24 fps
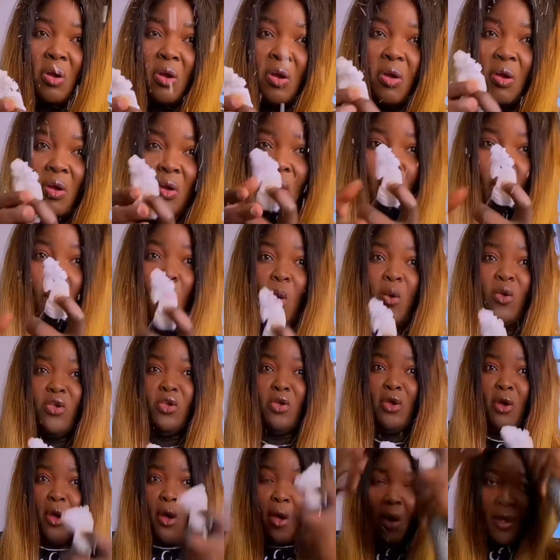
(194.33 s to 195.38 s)
Oh
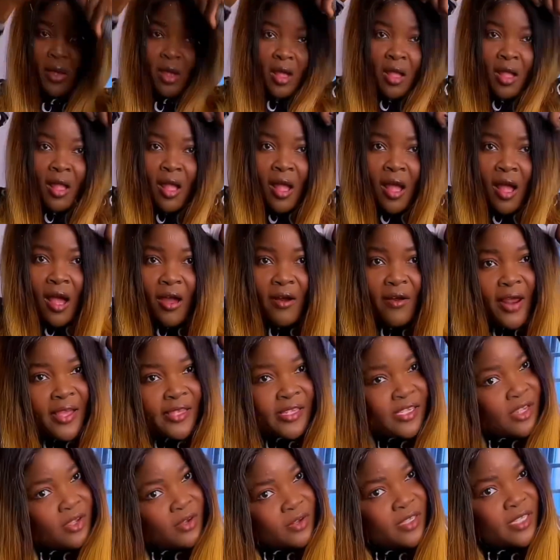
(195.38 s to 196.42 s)
yeah. All right,
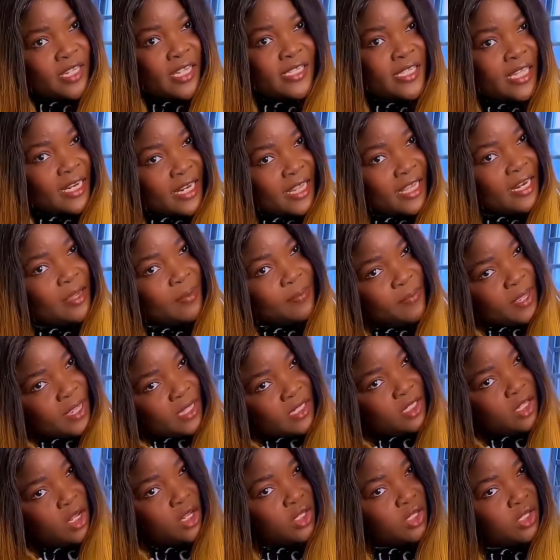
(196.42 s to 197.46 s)
so just a little bit,
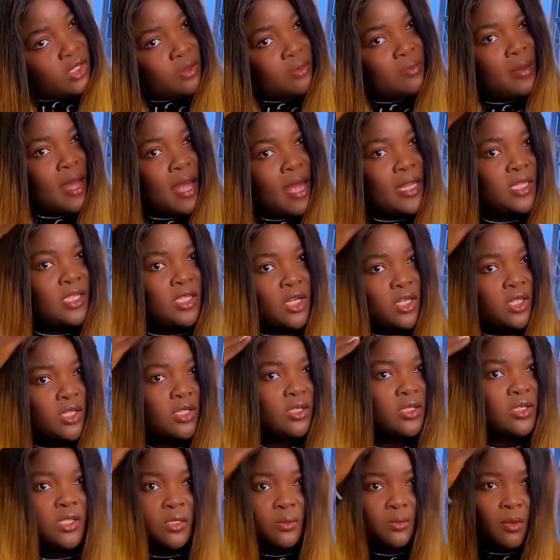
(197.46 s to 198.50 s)
not too much, not too
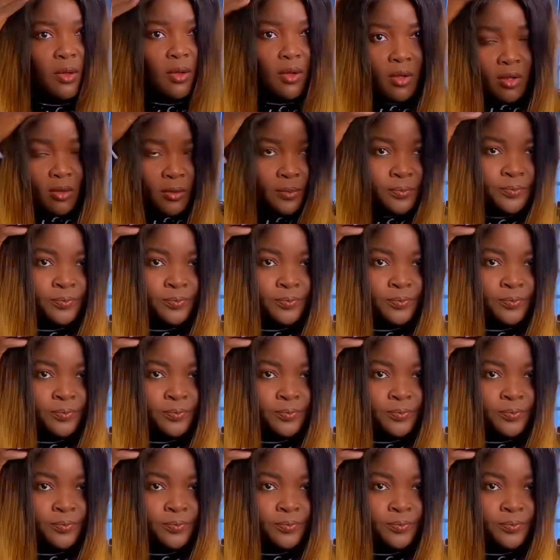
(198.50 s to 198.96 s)
small.